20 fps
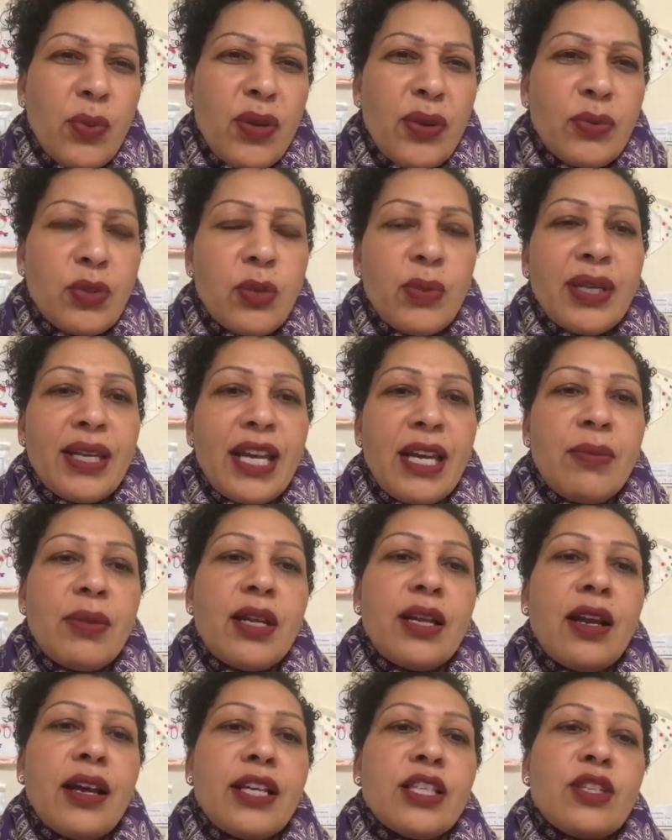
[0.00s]
so we keep the
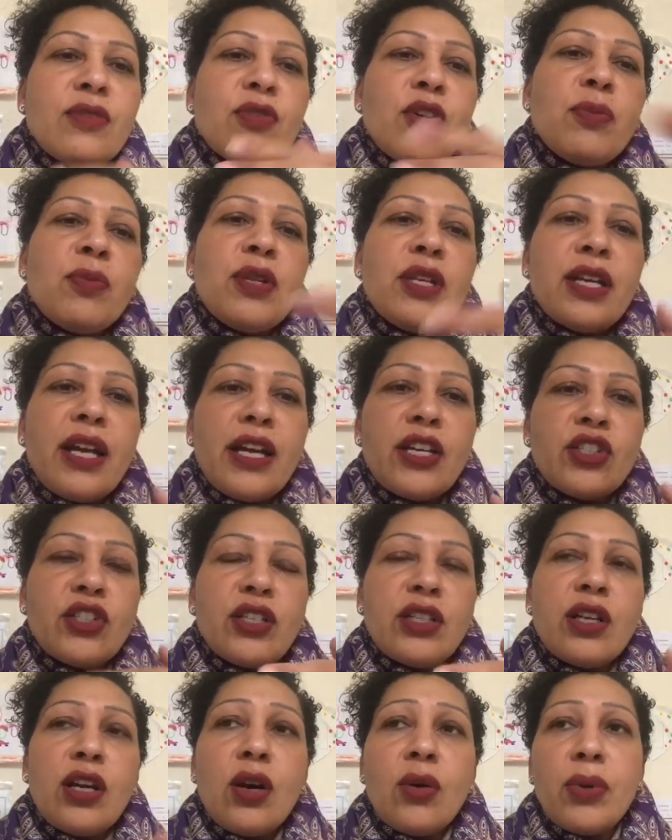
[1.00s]
lines of
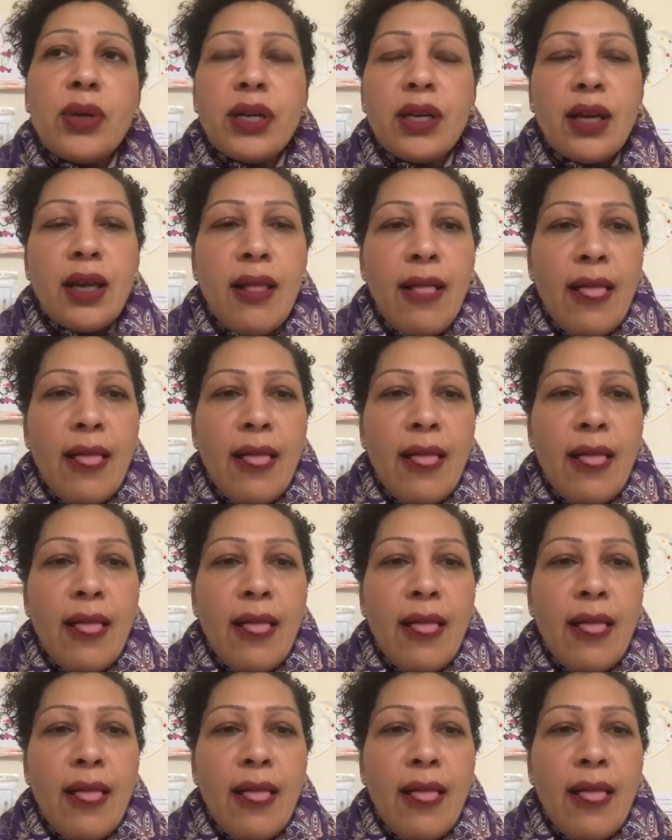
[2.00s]
communication going.